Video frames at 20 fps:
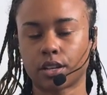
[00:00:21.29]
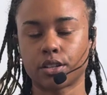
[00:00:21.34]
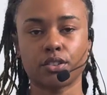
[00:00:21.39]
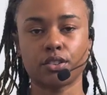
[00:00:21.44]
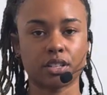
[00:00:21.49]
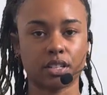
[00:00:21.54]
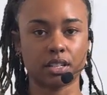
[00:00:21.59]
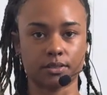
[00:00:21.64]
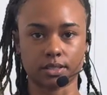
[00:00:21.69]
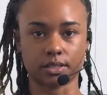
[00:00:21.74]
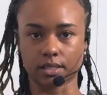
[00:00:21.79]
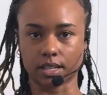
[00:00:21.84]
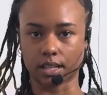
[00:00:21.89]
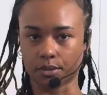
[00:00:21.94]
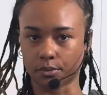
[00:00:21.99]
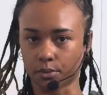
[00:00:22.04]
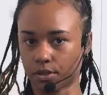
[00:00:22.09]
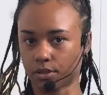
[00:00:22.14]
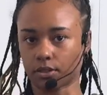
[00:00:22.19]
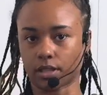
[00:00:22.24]
You could even
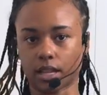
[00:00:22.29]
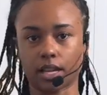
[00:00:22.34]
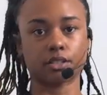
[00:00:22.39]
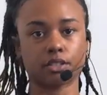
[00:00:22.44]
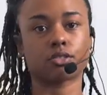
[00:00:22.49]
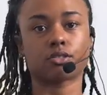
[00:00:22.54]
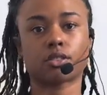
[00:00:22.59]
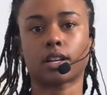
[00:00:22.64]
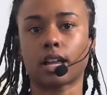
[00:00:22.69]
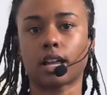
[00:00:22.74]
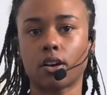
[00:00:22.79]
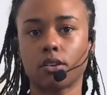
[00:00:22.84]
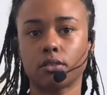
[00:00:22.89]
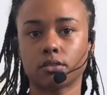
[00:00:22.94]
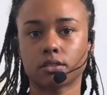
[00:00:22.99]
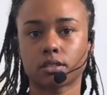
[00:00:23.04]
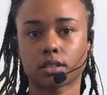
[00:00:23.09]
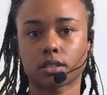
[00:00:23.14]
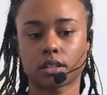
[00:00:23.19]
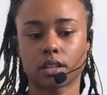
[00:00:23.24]
sit with your legs straight out,
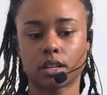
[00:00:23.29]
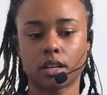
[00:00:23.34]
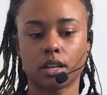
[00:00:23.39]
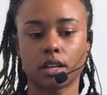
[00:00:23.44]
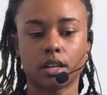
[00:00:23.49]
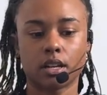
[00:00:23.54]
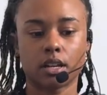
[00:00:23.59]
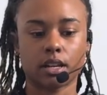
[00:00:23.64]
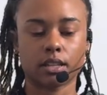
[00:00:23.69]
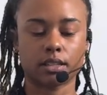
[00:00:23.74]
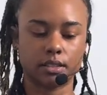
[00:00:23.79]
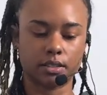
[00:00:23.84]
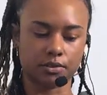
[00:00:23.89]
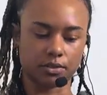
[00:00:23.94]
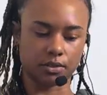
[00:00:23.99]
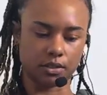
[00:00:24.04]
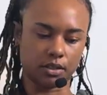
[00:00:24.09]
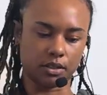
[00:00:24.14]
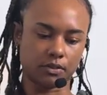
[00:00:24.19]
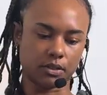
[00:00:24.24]
at least
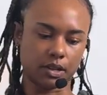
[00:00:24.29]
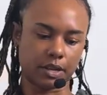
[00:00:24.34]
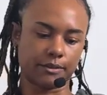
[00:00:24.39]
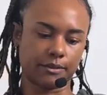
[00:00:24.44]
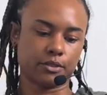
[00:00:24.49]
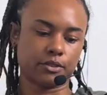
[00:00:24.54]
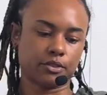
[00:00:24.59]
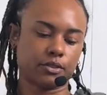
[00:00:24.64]
for these very